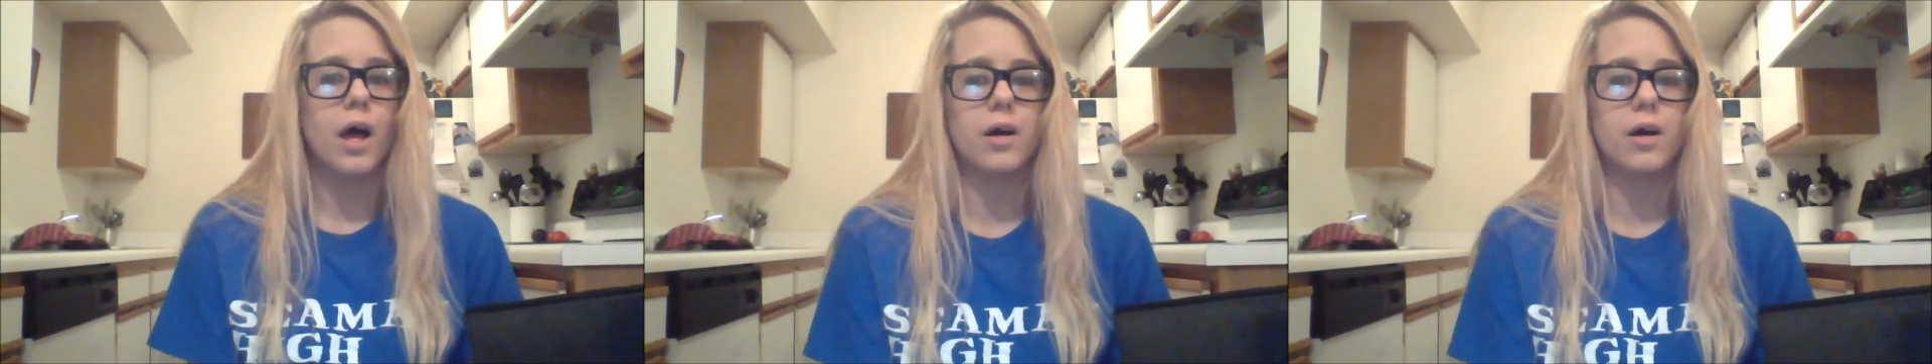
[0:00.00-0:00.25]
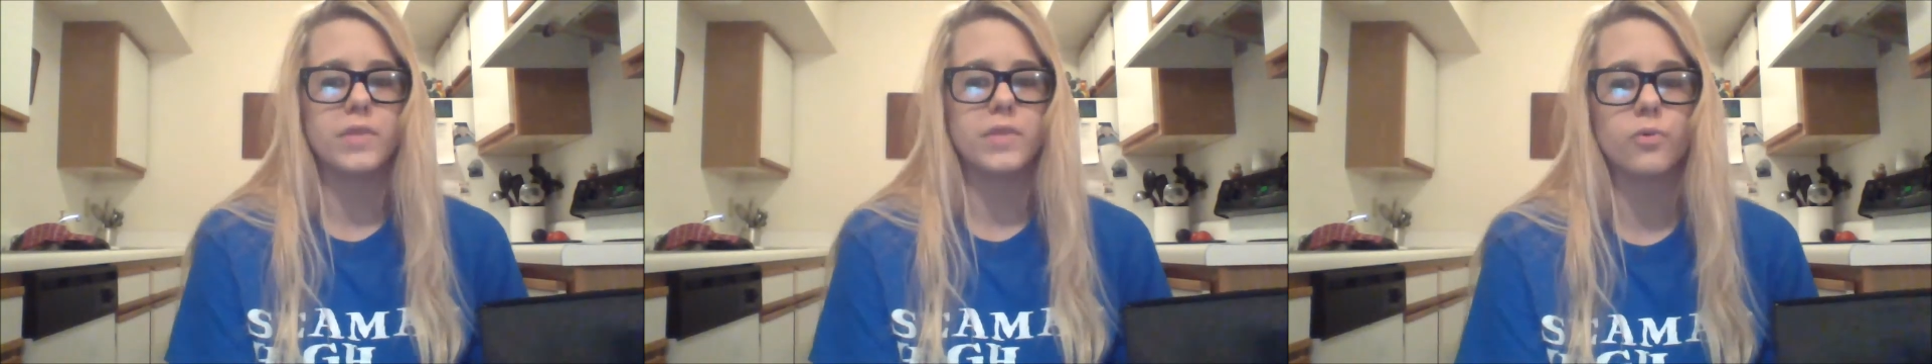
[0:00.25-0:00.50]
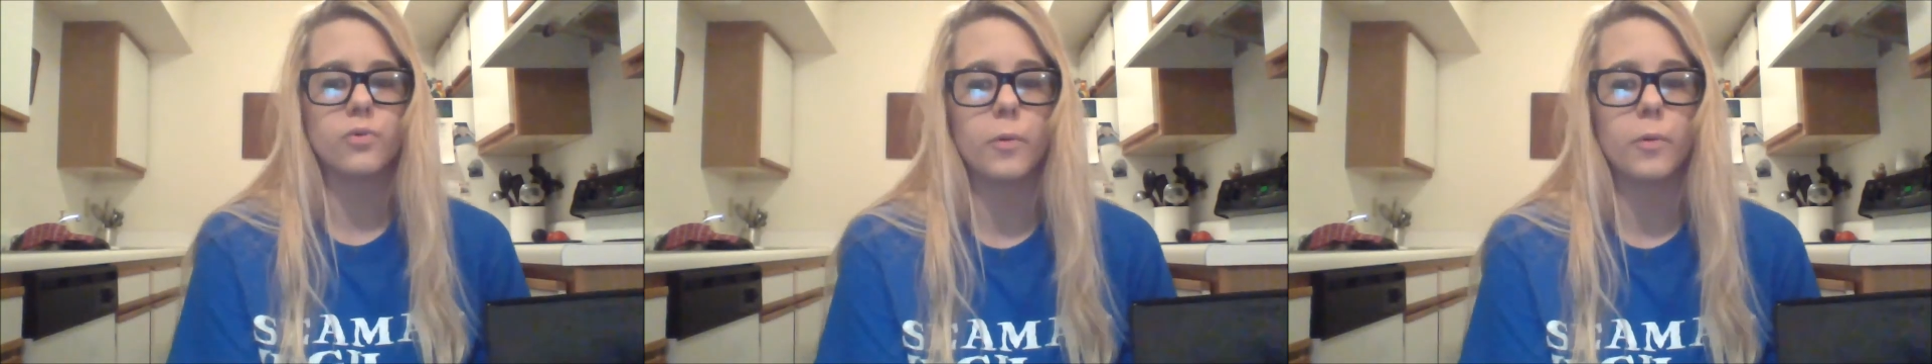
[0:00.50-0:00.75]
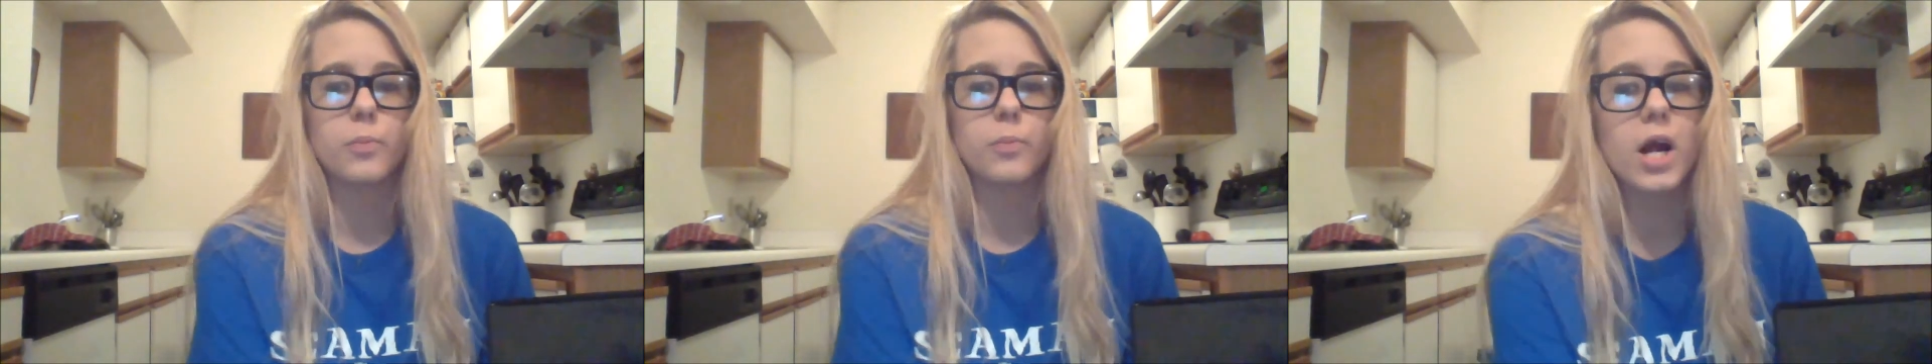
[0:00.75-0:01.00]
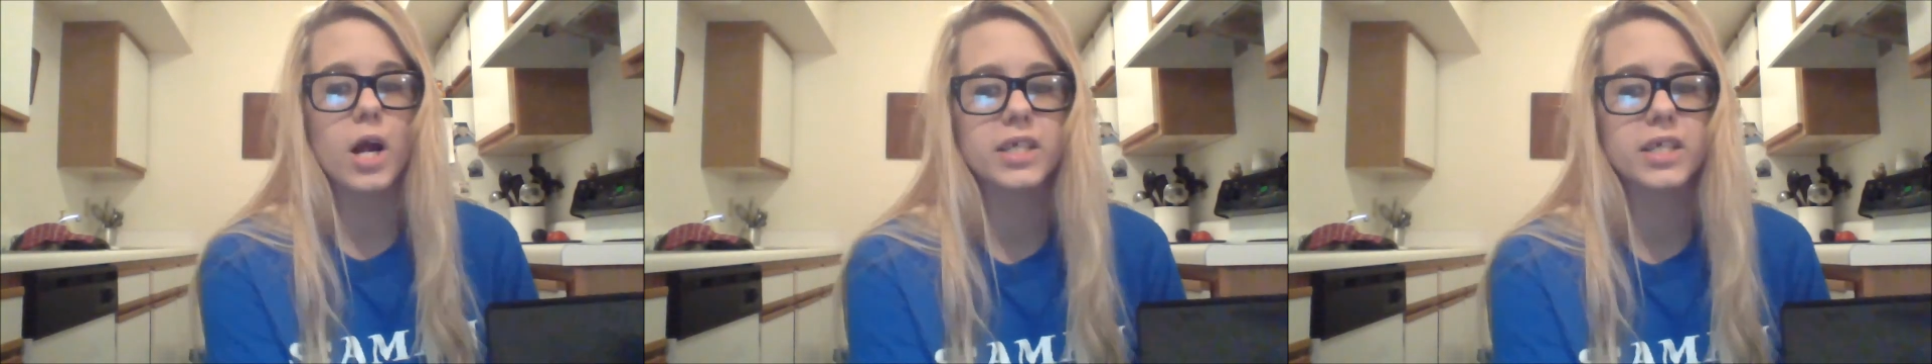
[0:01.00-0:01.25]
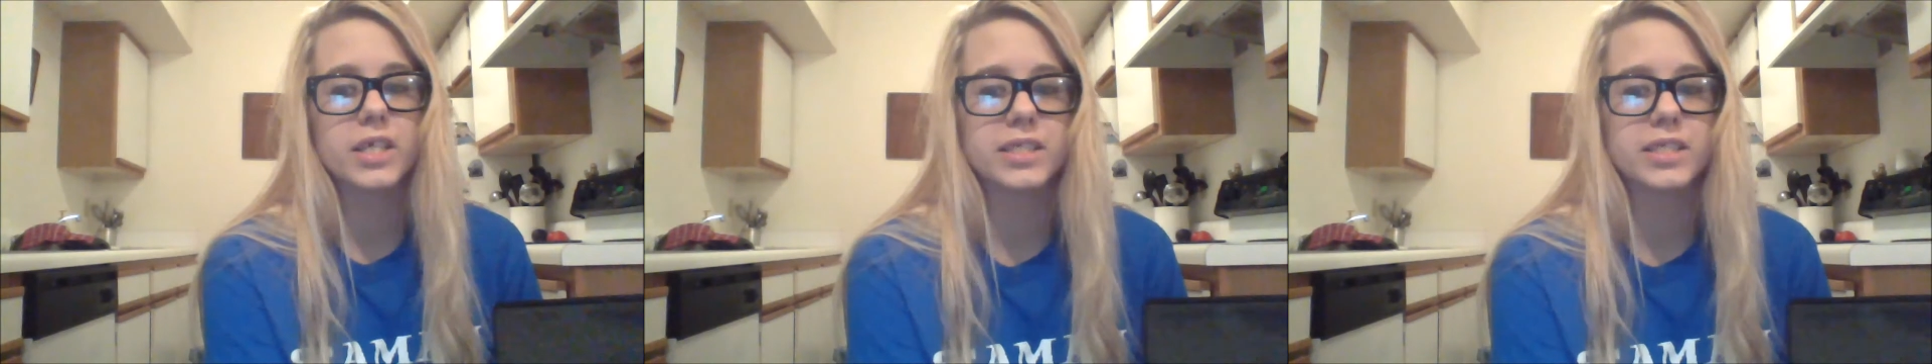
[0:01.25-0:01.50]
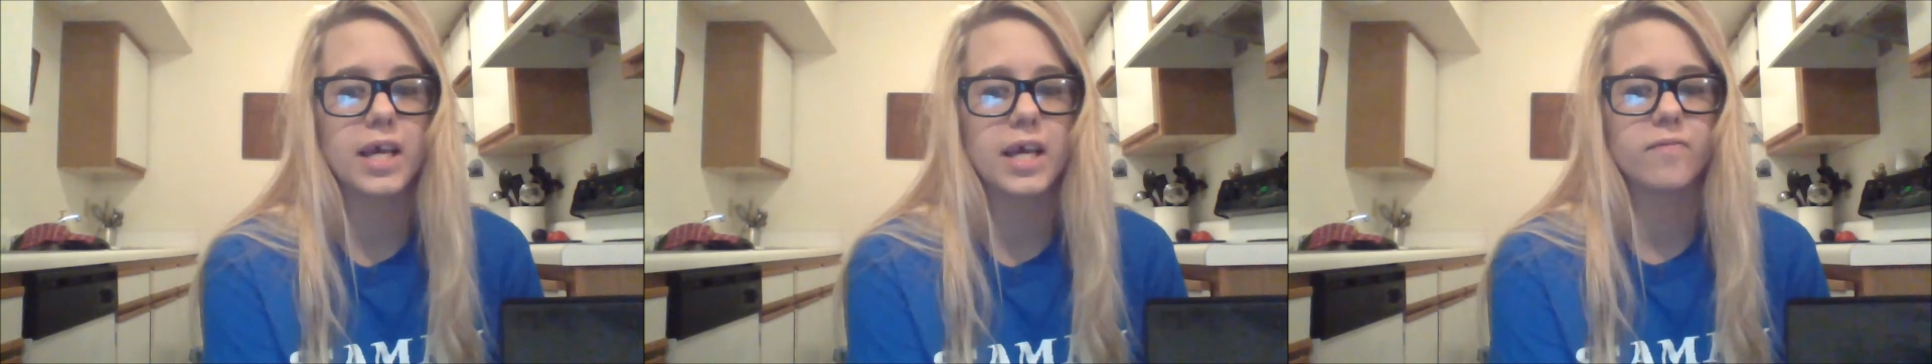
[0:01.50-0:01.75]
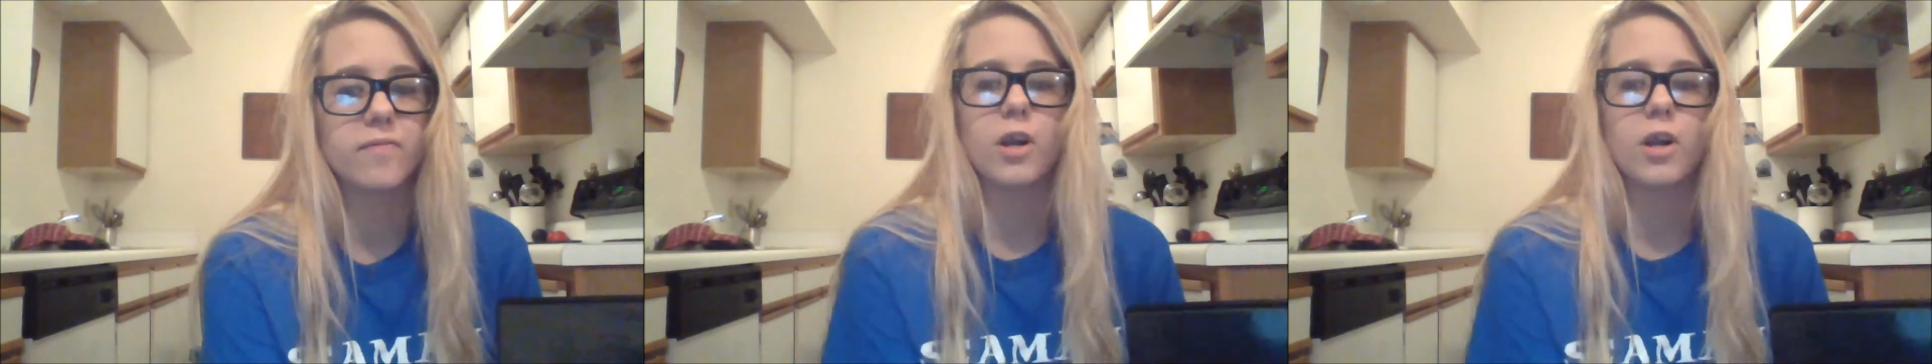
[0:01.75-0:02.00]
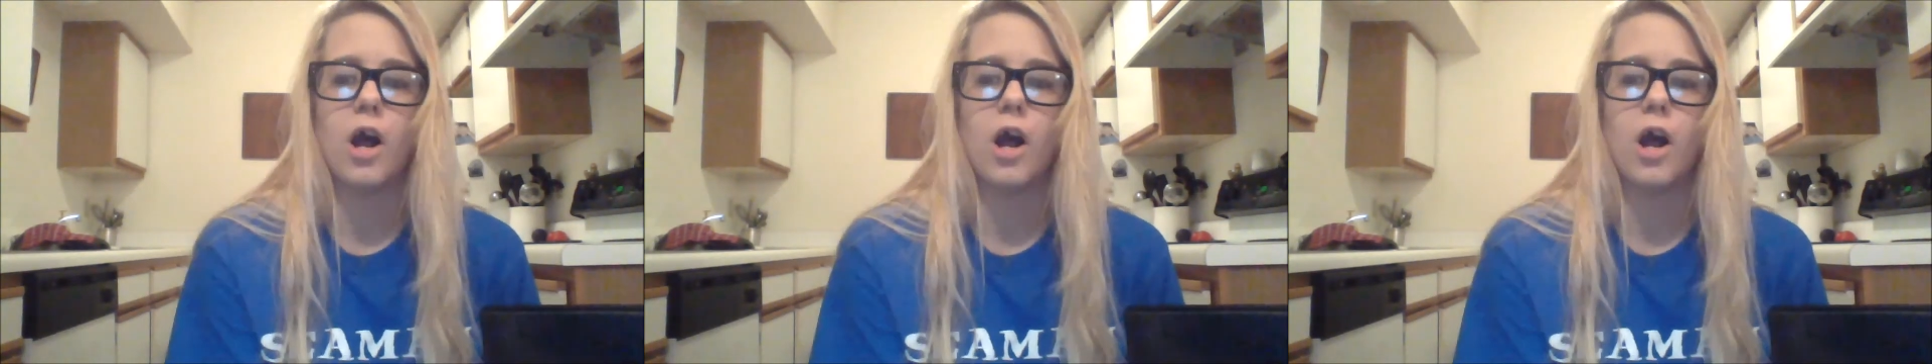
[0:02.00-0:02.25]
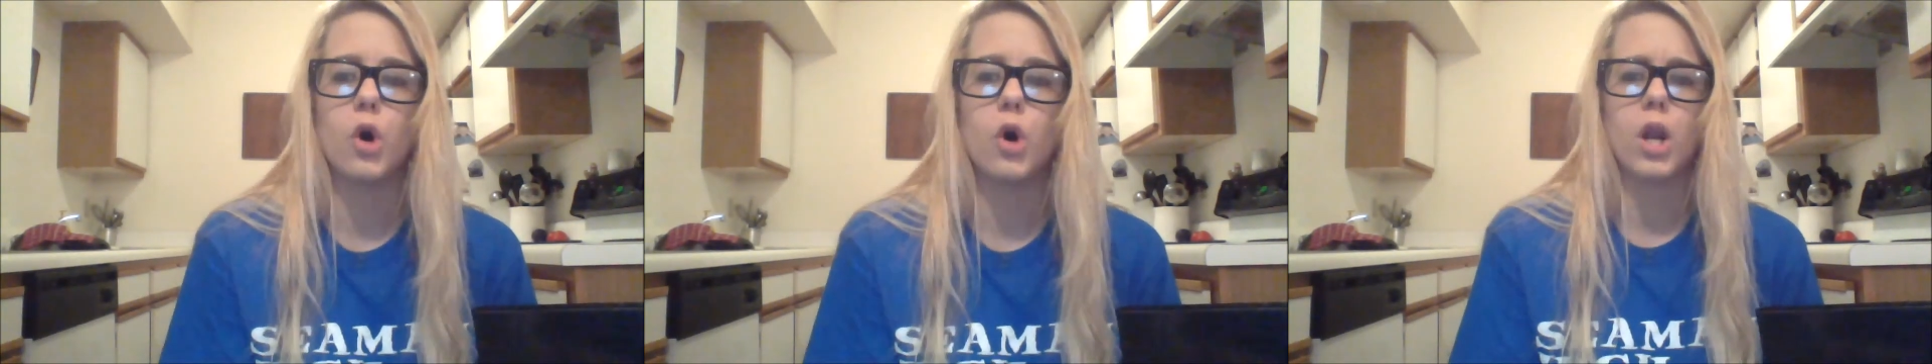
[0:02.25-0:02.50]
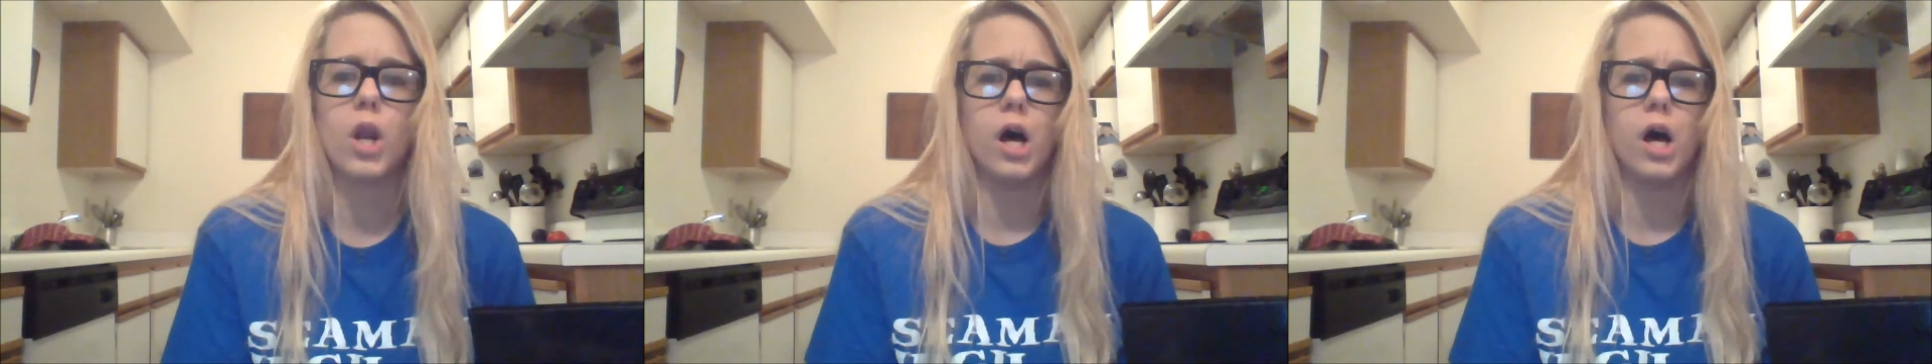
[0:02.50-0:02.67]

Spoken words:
This will help you practice and figure out